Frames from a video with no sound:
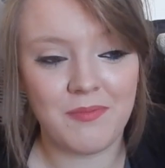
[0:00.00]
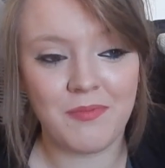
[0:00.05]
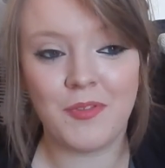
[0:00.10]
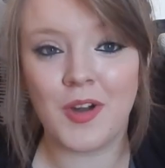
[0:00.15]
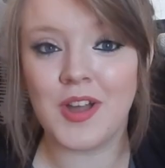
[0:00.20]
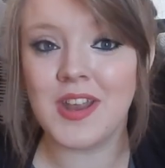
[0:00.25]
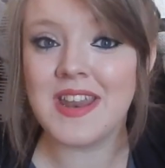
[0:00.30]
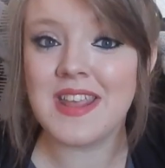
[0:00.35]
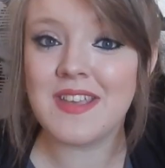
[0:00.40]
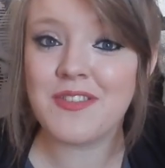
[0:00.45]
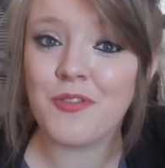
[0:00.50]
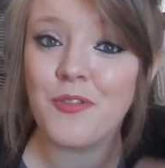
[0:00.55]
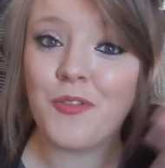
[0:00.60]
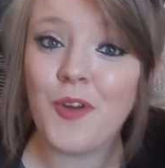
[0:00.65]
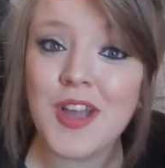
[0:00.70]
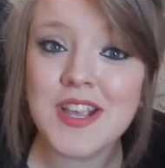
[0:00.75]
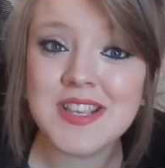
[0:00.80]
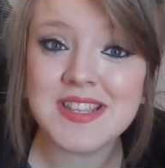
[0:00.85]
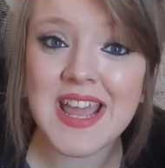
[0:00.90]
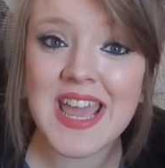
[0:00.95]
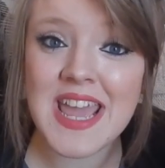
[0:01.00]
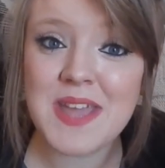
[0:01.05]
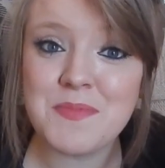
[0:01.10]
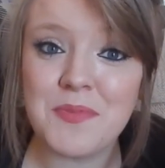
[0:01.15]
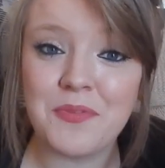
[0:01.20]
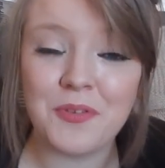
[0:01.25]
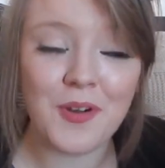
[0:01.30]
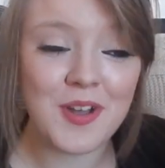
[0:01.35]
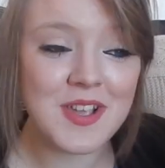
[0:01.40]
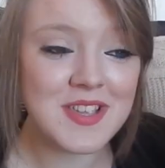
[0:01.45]

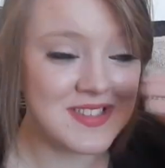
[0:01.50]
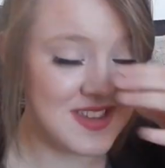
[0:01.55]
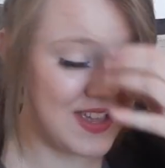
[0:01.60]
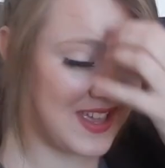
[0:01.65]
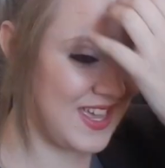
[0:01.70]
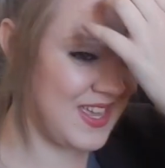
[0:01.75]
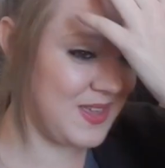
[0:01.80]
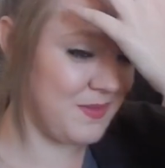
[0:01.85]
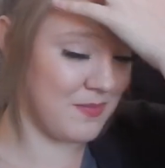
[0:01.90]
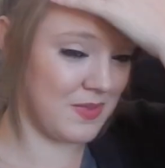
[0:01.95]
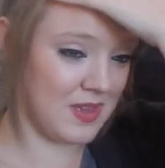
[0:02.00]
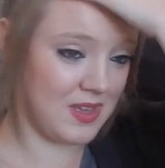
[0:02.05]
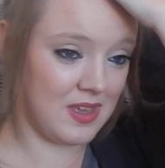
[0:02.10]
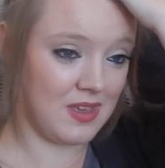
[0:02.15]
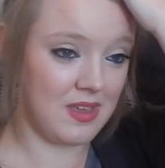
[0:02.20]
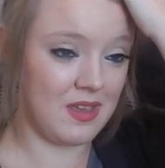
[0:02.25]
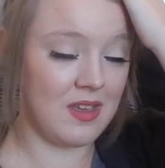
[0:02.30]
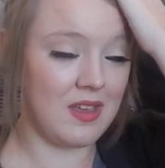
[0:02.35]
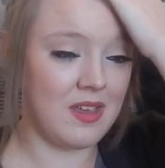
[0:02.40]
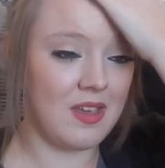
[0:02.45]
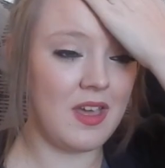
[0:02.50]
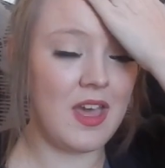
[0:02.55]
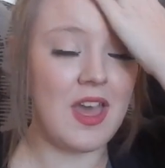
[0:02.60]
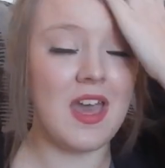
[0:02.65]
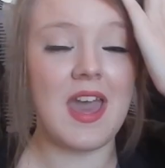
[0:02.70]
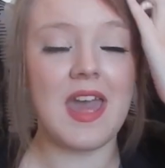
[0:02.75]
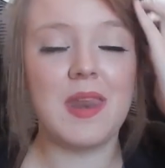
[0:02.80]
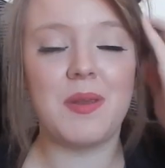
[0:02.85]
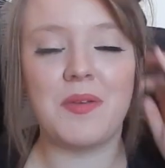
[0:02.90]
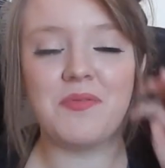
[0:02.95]
forgot his name.
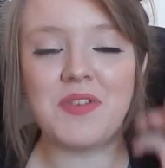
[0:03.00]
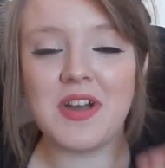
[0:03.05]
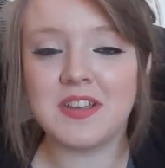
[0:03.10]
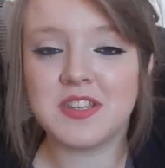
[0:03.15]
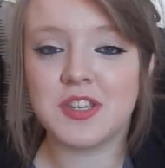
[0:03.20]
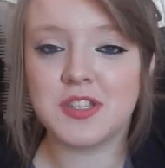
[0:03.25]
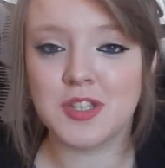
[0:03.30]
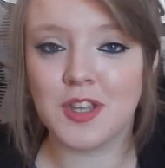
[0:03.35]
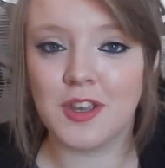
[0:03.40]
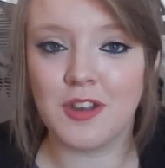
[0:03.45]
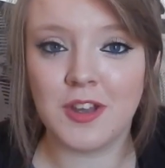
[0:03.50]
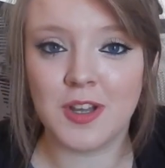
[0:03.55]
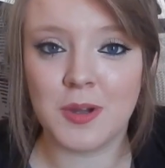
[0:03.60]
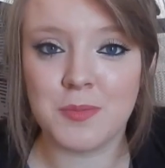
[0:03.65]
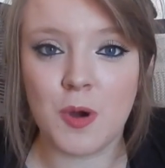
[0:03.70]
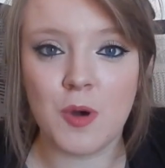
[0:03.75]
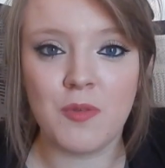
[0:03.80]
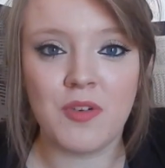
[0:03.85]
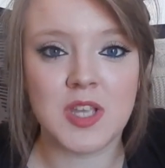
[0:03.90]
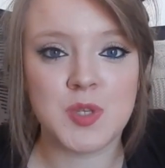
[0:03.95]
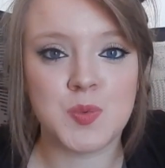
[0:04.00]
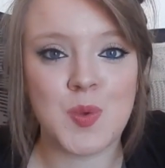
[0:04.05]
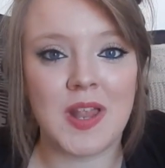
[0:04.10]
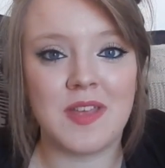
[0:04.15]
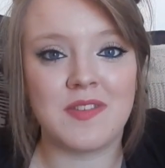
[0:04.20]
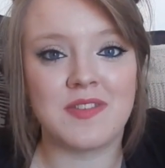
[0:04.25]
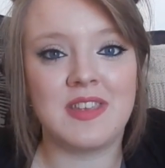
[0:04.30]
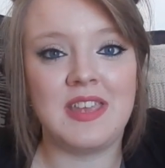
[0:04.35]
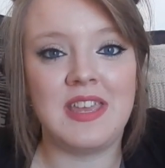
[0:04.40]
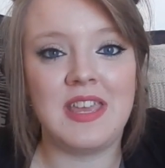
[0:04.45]
Anyway, Visos security come over, as well
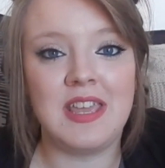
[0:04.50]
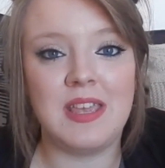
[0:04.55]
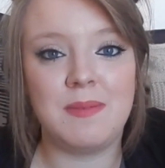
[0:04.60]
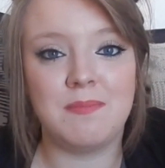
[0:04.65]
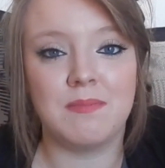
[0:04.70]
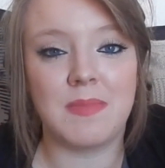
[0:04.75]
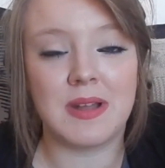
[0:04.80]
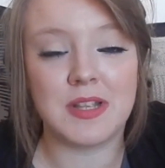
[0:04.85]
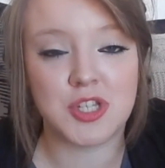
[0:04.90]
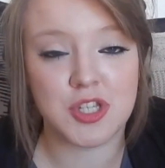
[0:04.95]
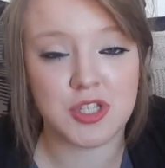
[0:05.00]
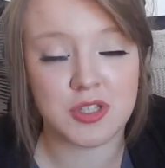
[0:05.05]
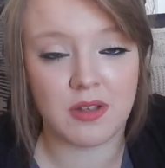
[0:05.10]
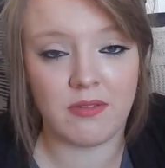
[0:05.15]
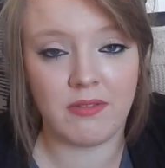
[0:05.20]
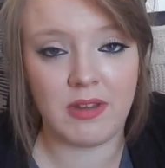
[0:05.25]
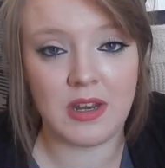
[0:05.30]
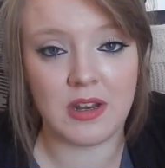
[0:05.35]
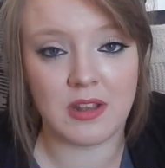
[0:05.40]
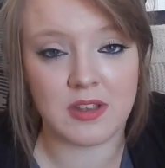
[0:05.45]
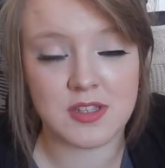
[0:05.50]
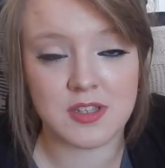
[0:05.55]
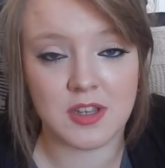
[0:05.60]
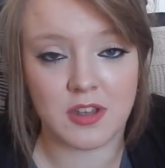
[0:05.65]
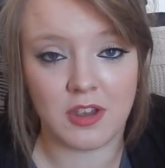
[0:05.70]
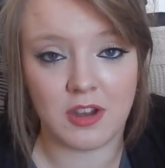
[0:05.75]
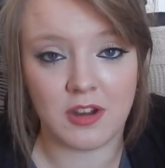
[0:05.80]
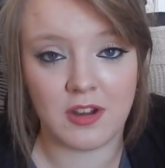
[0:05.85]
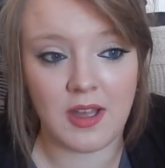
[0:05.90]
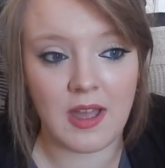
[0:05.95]
as the Manchester Arena
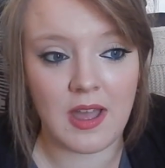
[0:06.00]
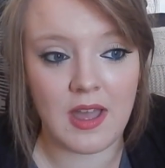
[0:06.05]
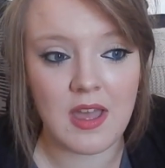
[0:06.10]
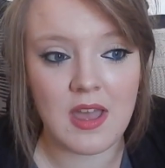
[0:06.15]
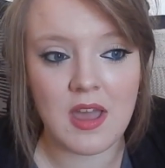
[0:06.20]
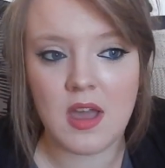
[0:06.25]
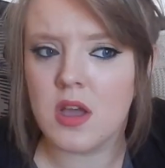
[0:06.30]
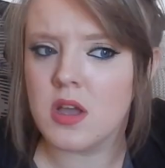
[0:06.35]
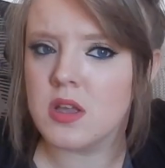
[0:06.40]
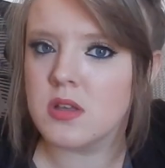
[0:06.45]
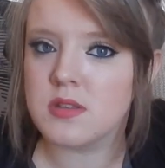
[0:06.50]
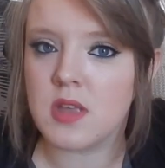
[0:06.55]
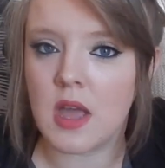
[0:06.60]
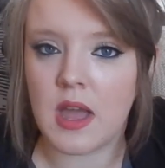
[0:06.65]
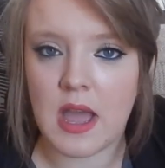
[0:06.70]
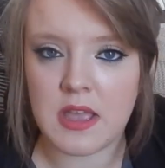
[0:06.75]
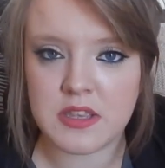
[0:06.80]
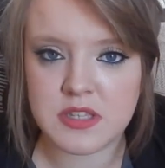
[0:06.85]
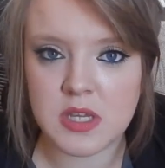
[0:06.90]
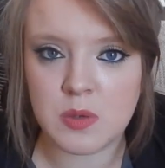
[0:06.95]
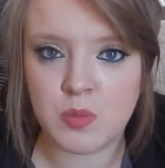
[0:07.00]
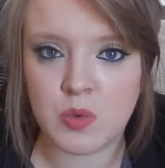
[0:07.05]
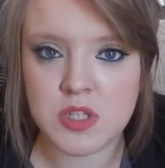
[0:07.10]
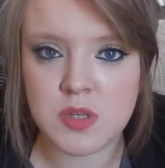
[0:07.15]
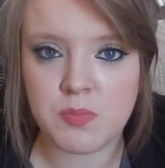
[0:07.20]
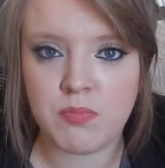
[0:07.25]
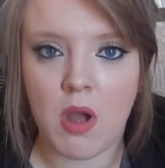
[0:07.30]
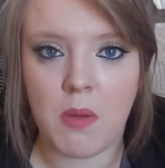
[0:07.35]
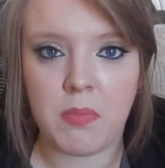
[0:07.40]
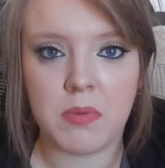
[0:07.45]
security. So I asked him
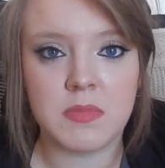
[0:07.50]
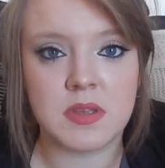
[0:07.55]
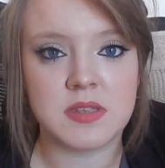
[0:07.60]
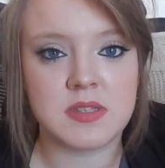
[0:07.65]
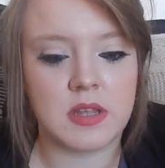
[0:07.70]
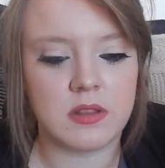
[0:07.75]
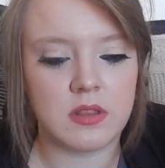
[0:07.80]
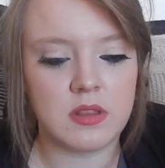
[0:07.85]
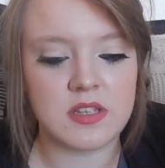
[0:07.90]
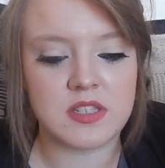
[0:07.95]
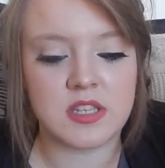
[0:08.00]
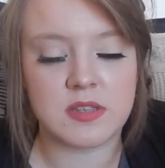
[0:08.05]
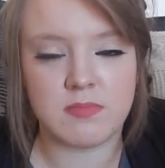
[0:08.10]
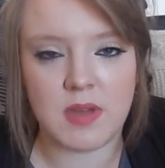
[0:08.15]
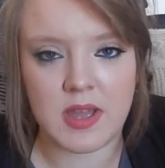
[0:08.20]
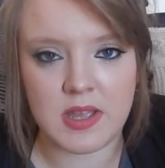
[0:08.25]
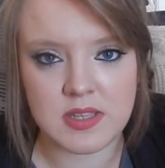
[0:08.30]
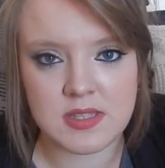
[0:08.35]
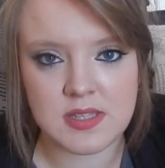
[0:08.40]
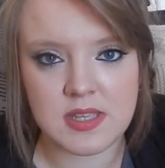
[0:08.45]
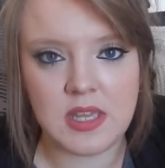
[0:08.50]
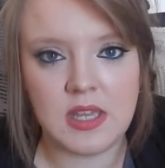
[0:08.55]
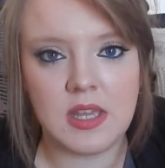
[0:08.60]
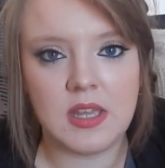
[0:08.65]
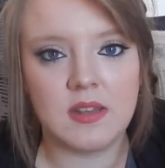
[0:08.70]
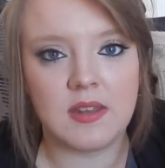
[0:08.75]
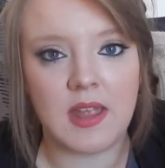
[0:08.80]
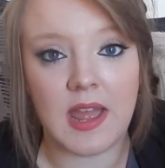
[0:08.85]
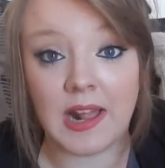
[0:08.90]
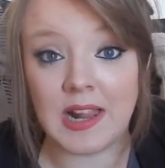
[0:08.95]
what's the problem. I said, this is my
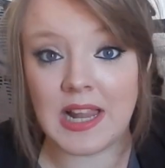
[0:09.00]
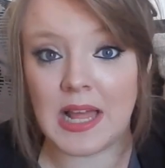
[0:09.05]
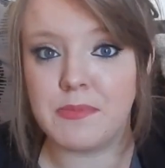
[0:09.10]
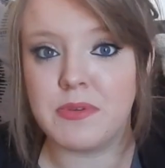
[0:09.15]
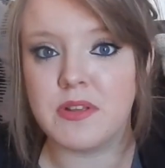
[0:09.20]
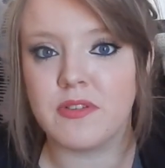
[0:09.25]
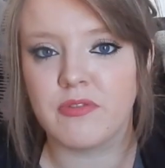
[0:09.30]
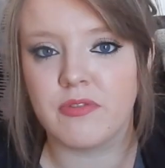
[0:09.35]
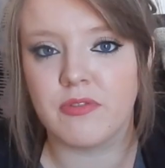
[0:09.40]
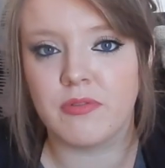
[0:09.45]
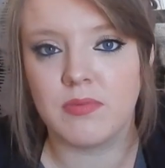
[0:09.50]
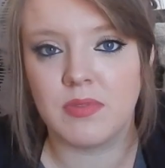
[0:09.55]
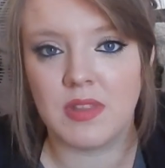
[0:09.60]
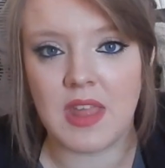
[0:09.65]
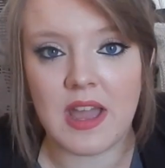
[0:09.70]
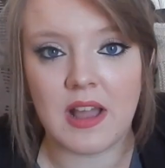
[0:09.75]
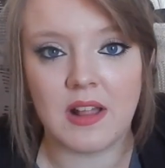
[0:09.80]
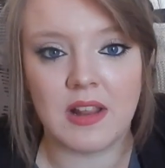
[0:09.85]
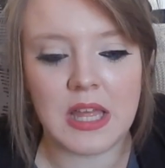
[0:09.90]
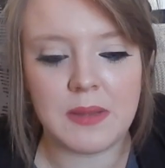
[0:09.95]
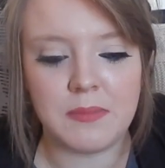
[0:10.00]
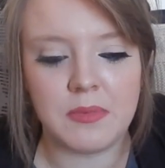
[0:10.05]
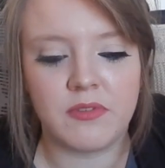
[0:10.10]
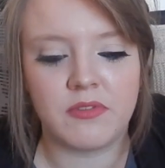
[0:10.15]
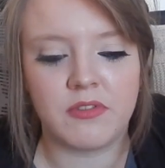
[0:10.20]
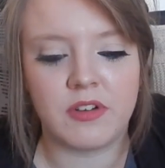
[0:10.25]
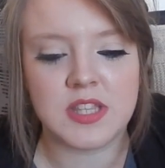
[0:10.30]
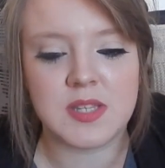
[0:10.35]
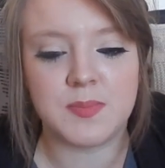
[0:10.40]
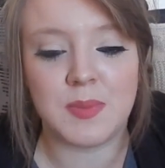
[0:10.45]
seat. They're claiming
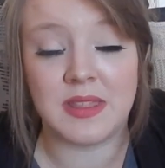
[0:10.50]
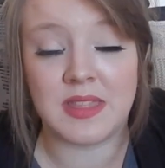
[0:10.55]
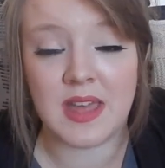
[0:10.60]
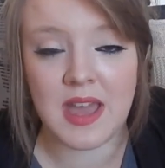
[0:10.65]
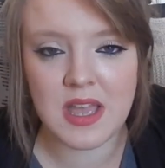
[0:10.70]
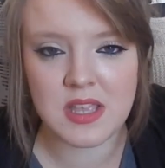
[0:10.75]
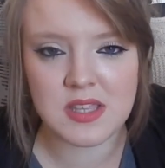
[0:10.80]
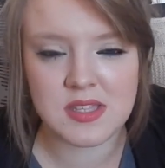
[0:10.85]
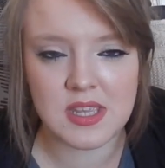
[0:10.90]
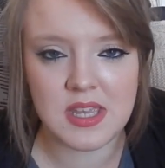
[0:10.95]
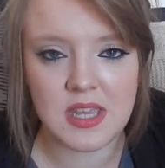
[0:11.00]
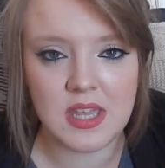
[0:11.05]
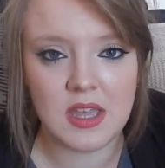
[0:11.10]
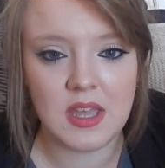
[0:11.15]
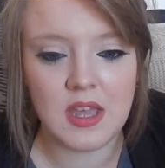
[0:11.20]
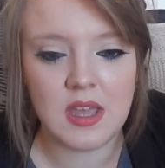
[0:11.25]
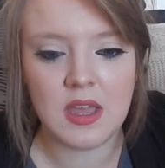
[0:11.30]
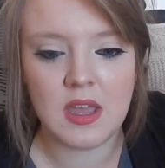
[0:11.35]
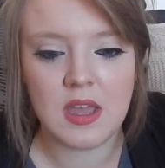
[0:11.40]
for it to be their seat.